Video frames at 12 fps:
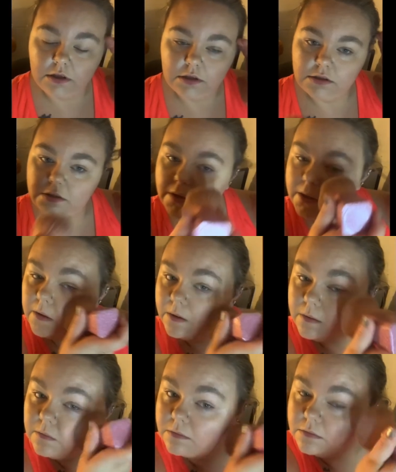So I
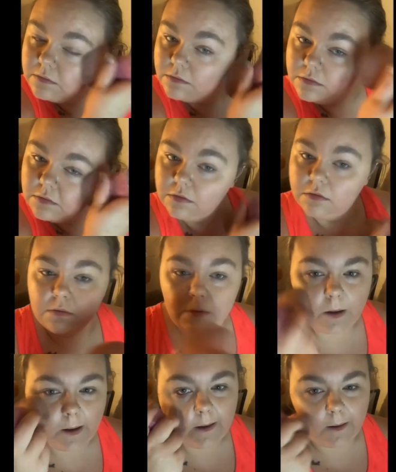don't
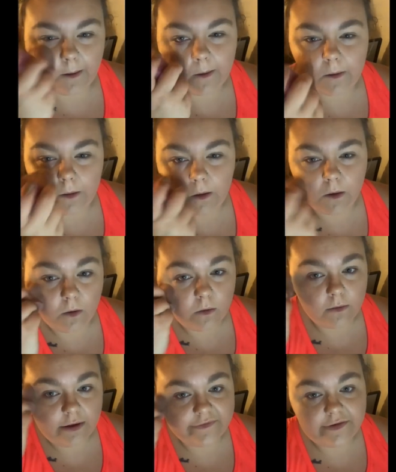know
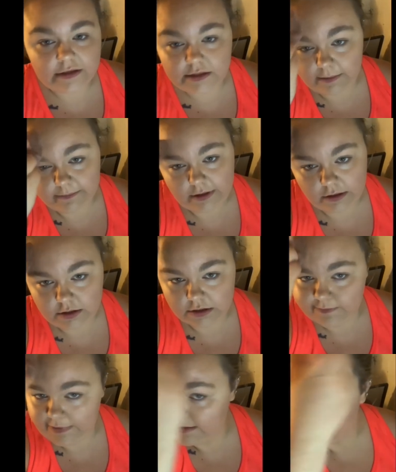if it's something just
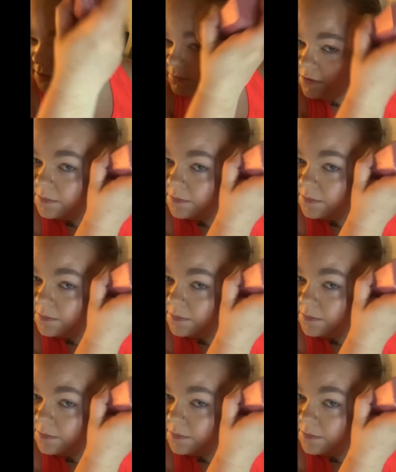messing with